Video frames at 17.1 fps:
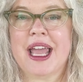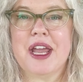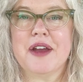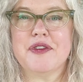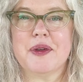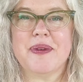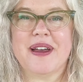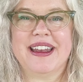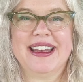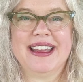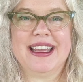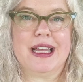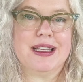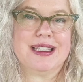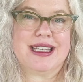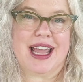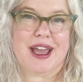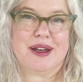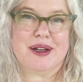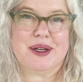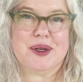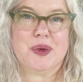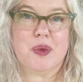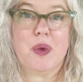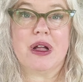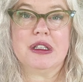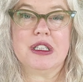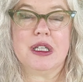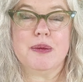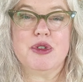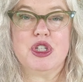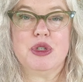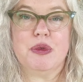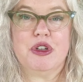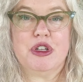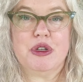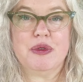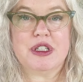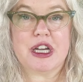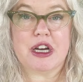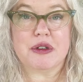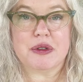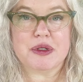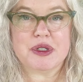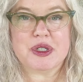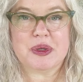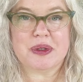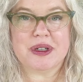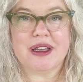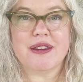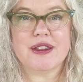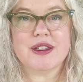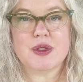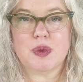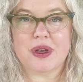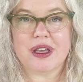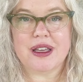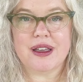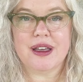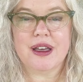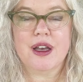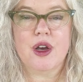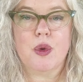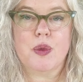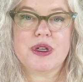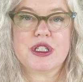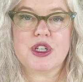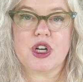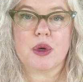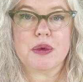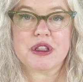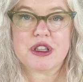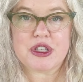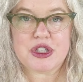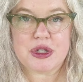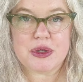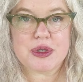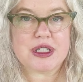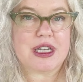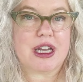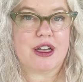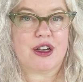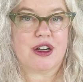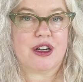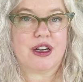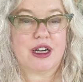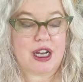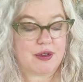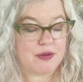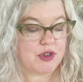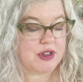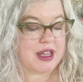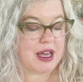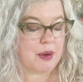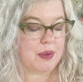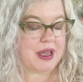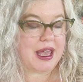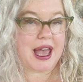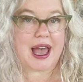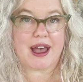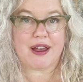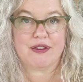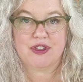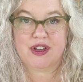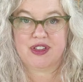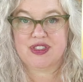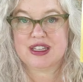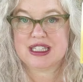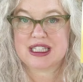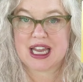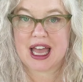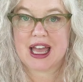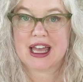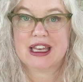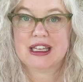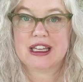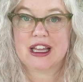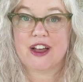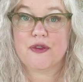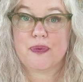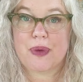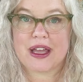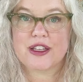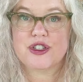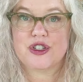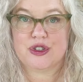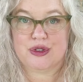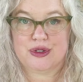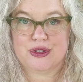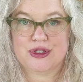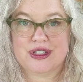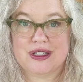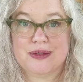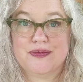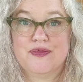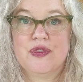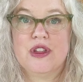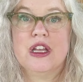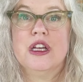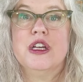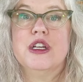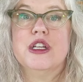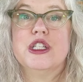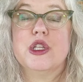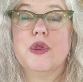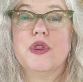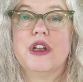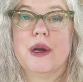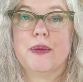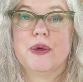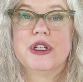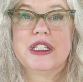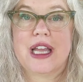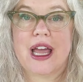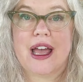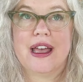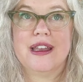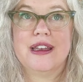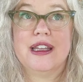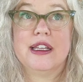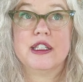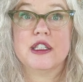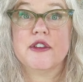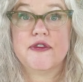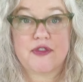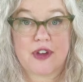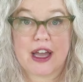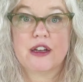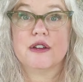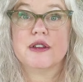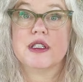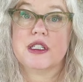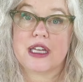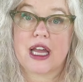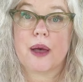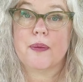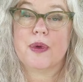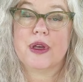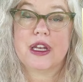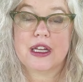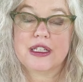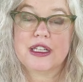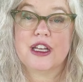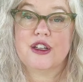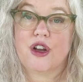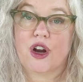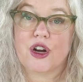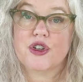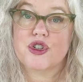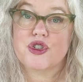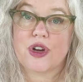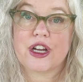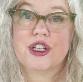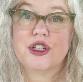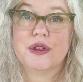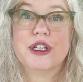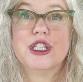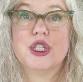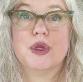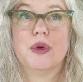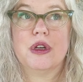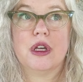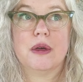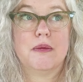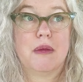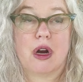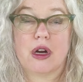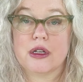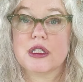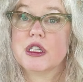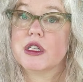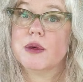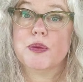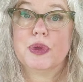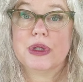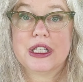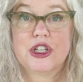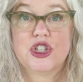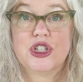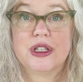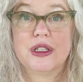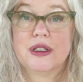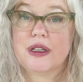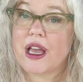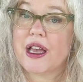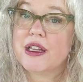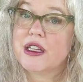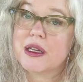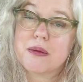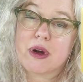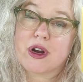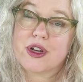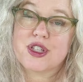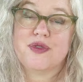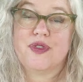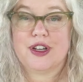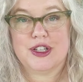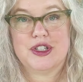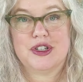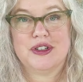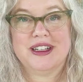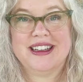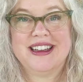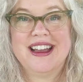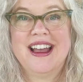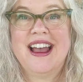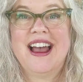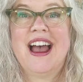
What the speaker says: Hey everybody, it's Anna. Welcome to a new tarot story this week. We start with the Tuesday card, and for that we have the Ten of Pentacles. So the number 10 is the final step in a 10-card trajectory, so it marks completion and it marks victory.